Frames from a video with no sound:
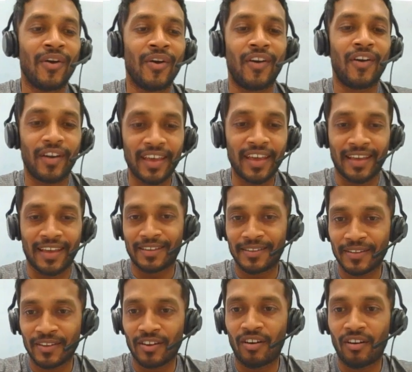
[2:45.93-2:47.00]
Okay,
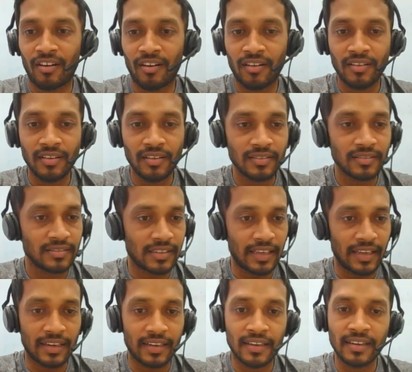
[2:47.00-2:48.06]
all
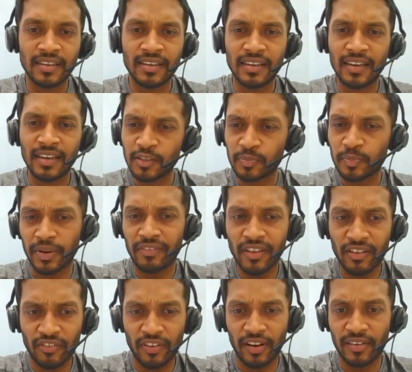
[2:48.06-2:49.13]
selected. Let's
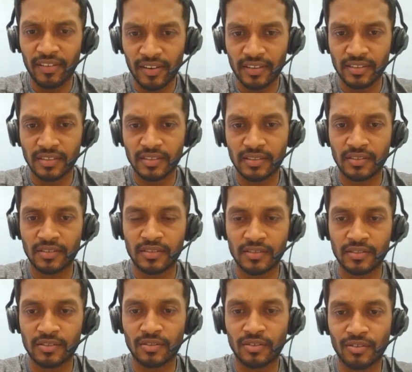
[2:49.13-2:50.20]
preview entries.
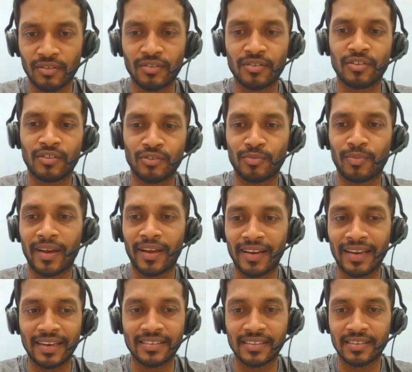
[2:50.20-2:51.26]
So you might
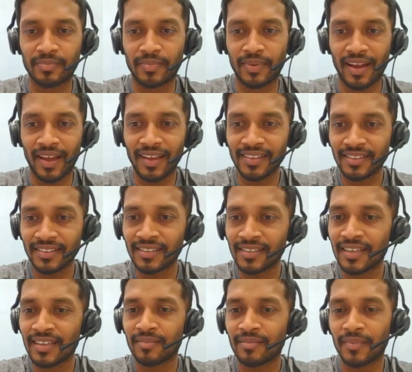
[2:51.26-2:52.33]
get surprised
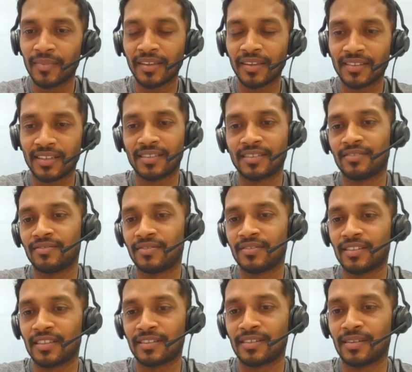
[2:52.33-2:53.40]
because it's
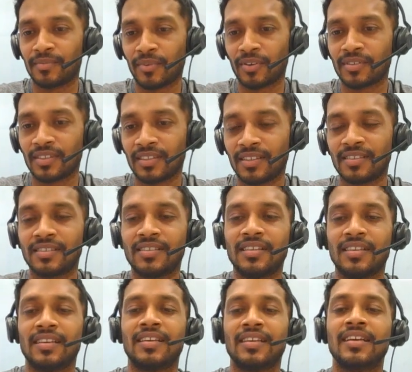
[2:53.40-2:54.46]
system not
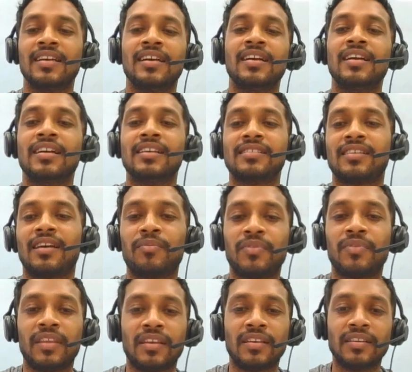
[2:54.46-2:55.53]
suggesting
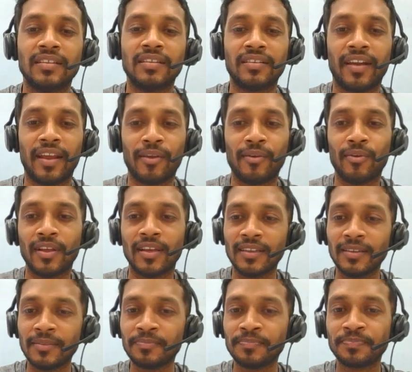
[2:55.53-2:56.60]
something regular
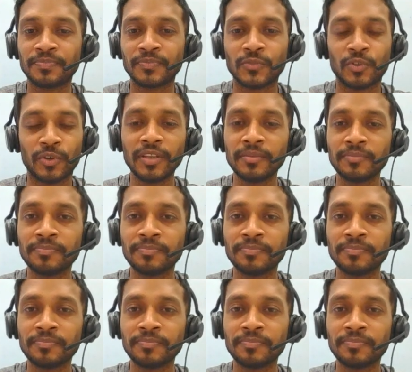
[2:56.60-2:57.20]
doing.